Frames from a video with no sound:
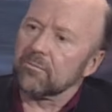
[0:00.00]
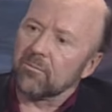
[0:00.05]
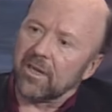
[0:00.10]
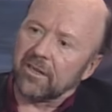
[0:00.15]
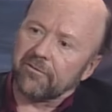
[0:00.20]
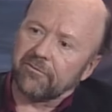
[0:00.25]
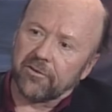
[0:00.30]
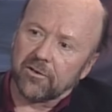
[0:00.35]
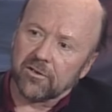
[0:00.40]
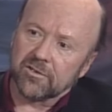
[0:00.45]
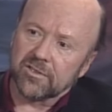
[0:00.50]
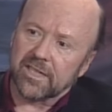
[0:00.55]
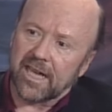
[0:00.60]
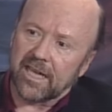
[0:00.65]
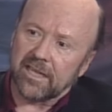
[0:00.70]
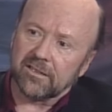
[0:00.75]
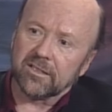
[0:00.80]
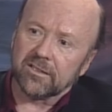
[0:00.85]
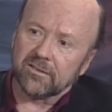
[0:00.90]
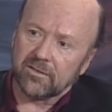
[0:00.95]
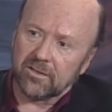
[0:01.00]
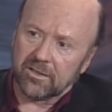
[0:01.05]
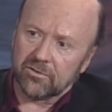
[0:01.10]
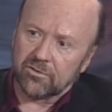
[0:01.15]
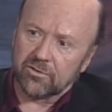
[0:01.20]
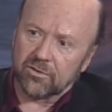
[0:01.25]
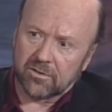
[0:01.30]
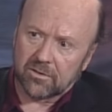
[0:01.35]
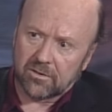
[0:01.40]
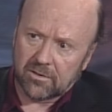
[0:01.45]
my first acting
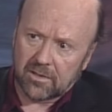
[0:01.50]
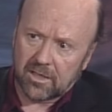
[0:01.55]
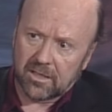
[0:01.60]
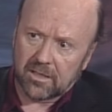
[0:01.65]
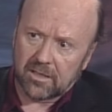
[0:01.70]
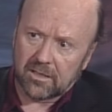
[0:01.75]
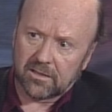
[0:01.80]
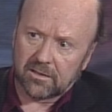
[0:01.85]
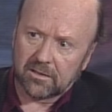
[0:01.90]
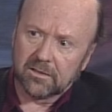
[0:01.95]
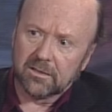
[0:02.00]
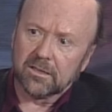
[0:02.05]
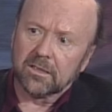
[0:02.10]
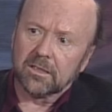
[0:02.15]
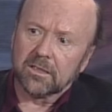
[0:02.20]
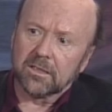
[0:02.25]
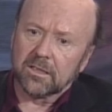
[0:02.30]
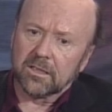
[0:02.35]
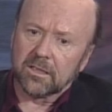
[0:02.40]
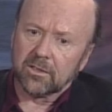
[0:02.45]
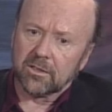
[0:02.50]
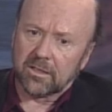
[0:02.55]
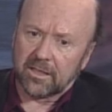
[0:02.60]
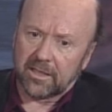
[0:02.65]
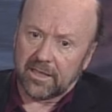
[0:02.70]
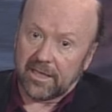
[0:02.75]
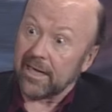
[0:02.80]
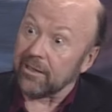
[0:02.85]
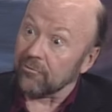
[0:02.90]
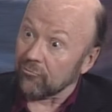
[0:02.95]
teacher
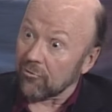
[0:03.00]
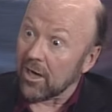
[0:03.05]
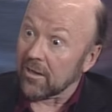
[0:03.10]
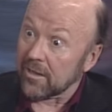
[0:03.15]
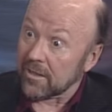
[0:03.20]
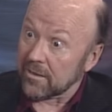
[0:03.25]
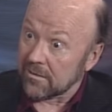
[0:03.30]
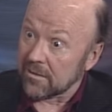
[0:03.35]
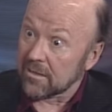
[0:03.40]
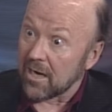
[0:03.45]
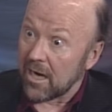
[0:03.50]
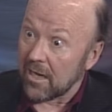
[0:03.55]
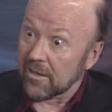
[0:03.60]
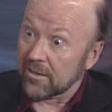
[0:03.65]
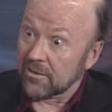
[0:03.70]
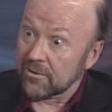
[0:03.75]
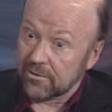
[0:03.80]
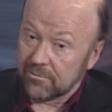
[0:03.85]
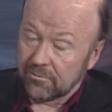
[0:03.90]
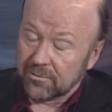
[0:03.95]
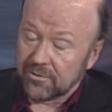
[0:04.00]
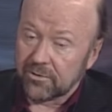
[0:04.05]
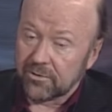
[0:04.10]
at Rollins College, which you